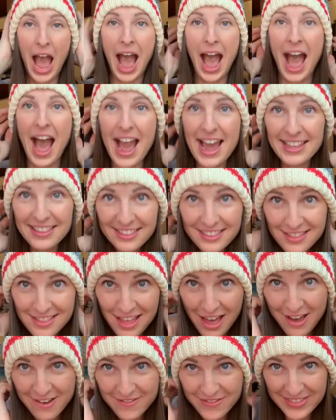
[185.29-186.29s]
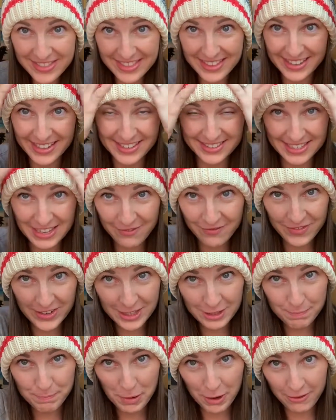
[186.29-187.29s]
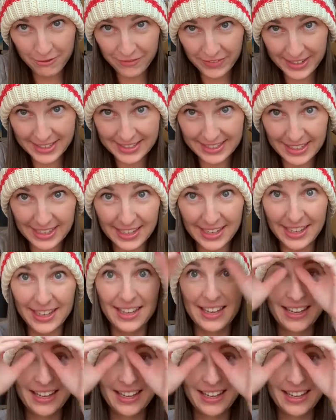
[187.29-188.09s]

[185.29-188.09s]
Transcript: I love this, it fits perfectly.